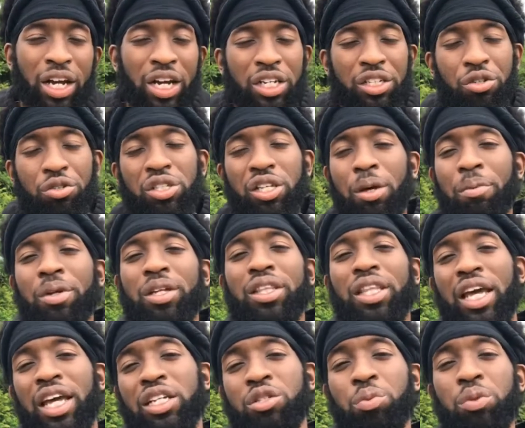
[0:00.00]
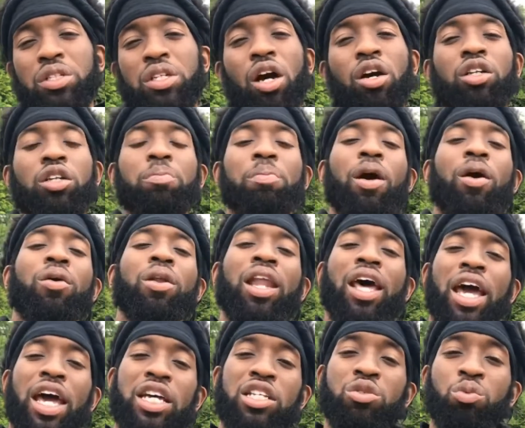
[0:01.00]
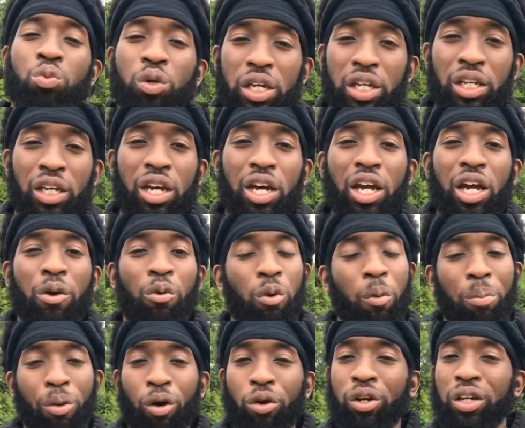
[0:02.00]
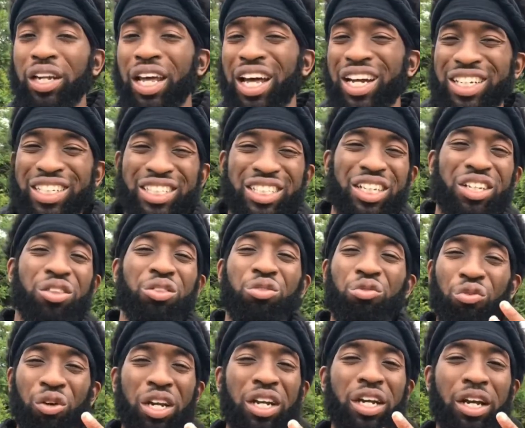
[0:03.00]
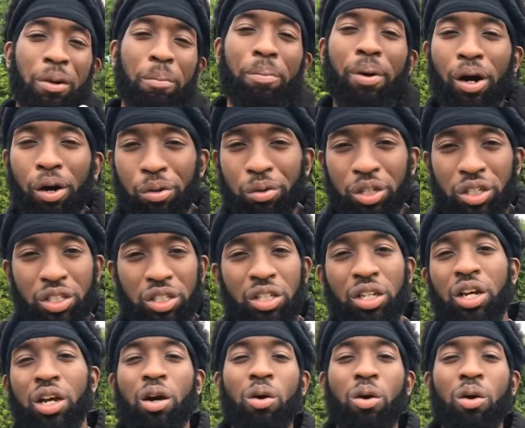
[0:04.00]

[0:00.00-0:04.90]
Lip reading: So some of the things we talked about last week were broken down into 3 components.